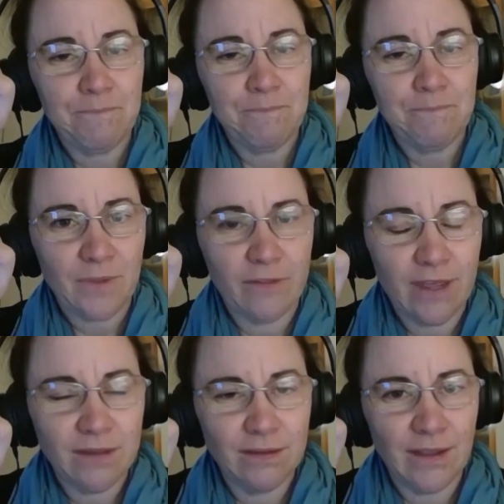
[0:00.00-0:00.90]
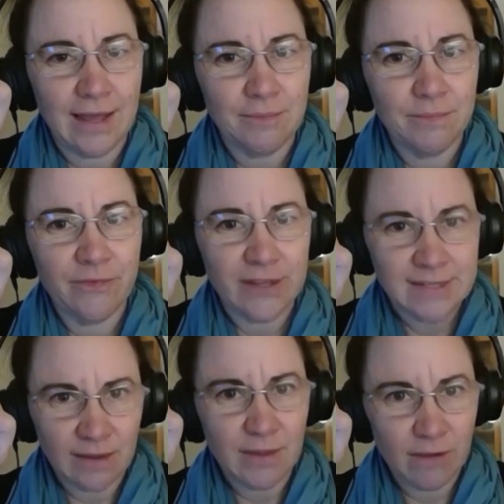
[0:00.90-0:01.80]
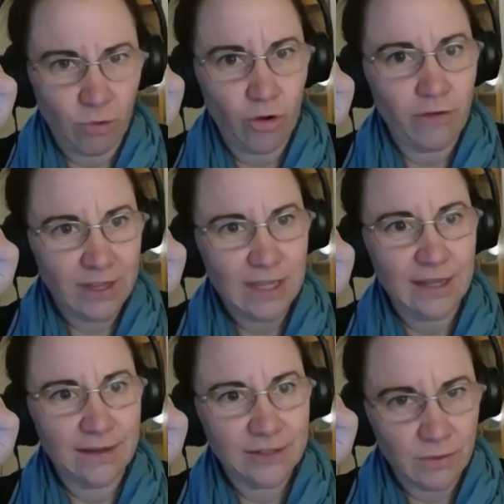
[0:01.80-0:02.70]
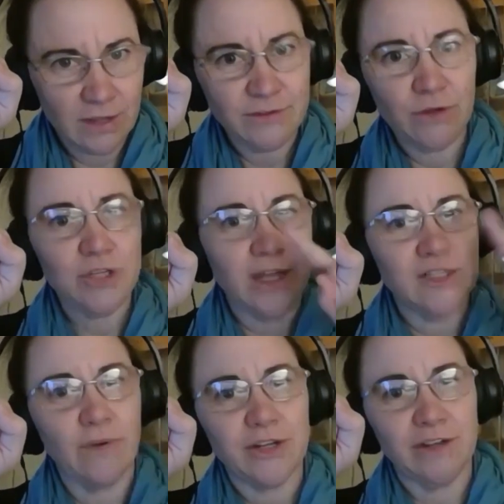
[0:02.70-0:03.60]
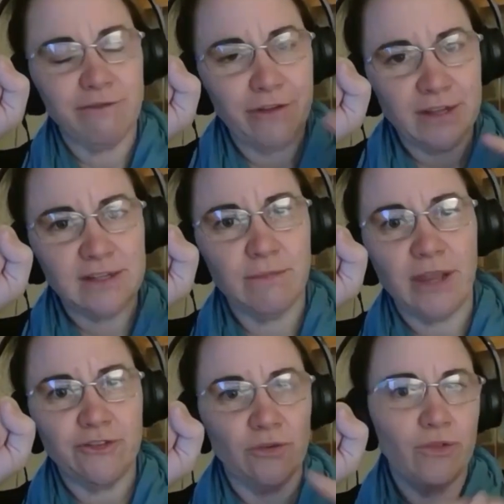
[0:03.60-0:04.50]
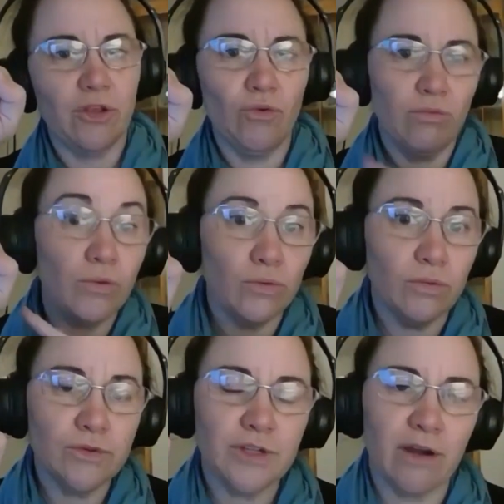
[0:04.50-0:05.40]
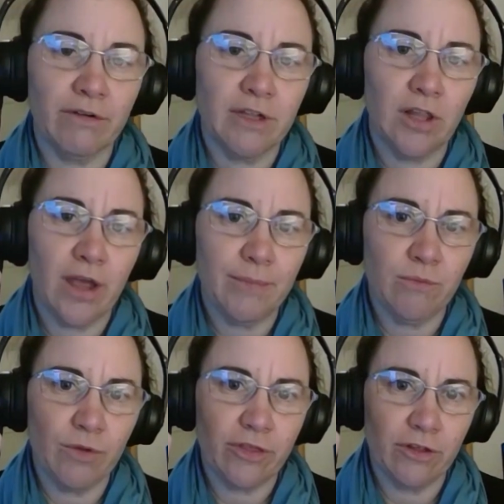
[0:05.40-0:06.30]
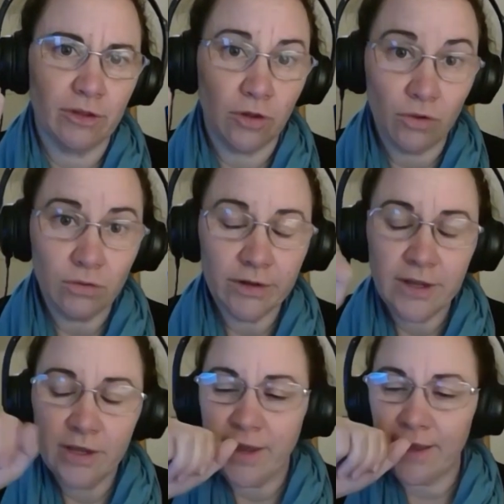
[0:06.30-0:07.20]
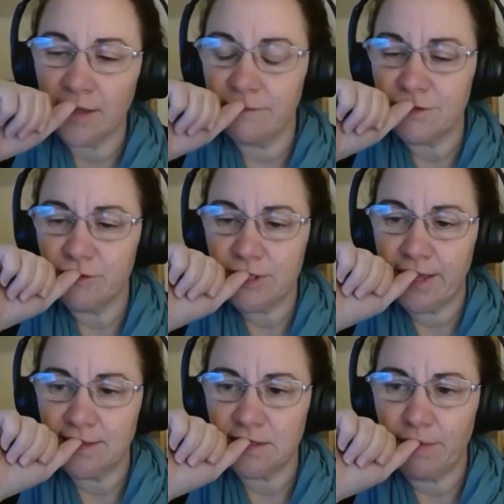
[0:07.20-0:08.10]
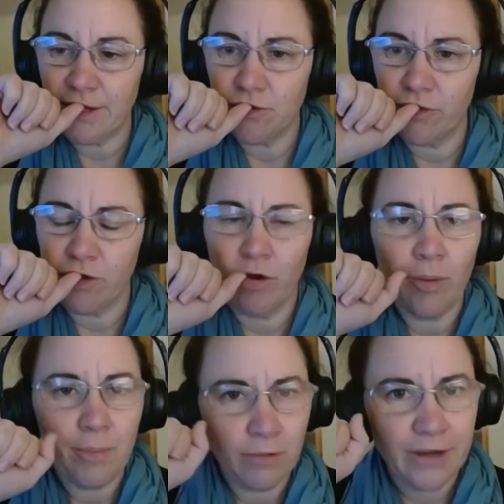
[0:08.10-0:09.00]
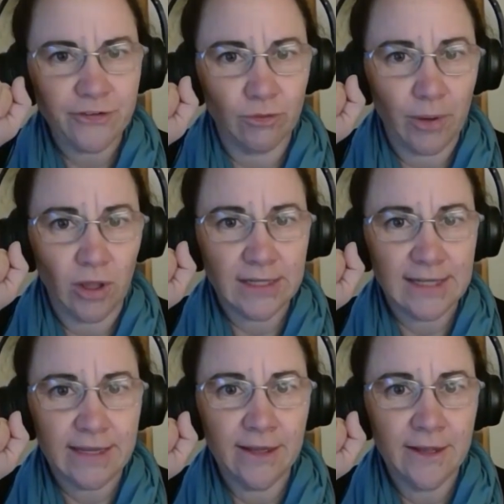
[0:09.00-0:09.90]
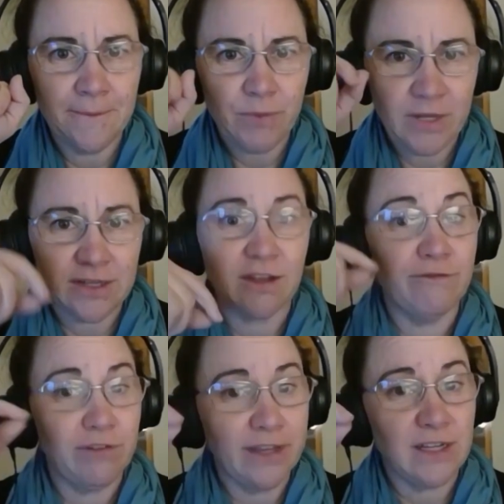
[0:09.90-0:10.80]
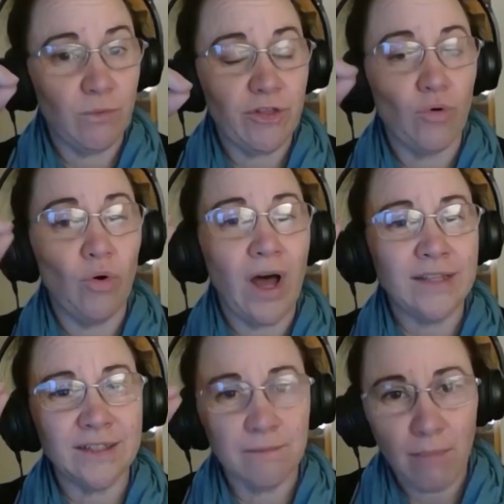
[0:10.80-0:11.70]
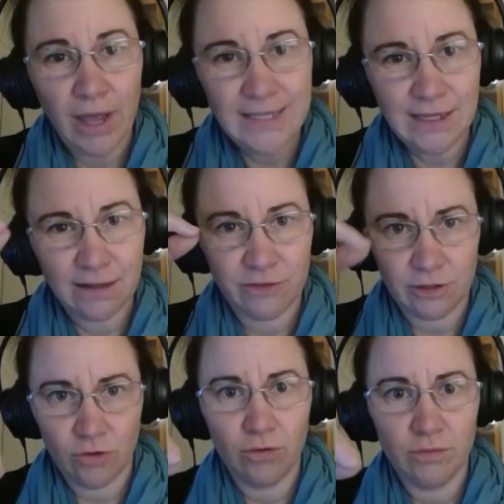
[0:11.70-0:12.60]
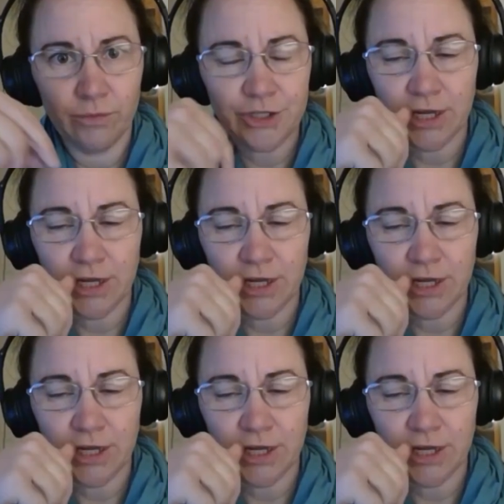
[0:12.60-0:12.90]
So it gives you a chance to actually fix and make sure that your rules are in alignment with the law, and it gives you a chance to make sure that your operational policy isn't conflicting with or undermining the law, which sometimes can happen unintentionally.